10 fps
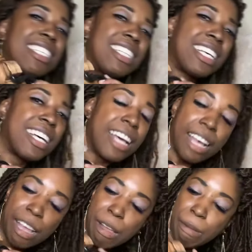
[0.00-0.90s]

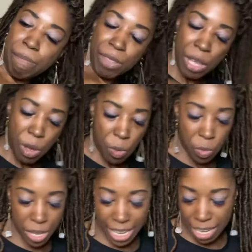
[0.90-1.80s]
the
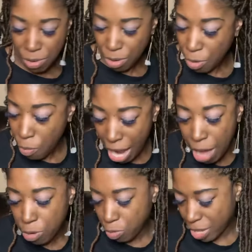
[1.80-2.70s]
wooden, the
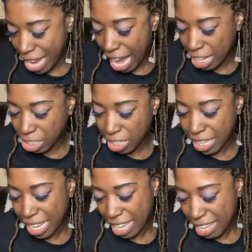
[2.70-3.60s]
round one
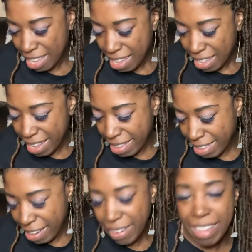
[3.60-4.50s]
actually,
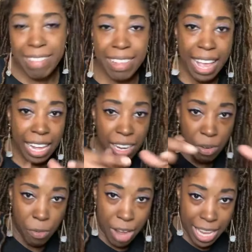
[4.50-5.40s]
because there is like
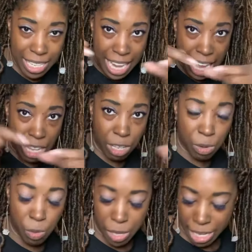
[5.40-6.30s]
the
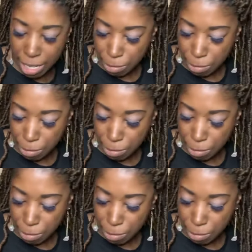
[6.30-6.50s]
rectangle one.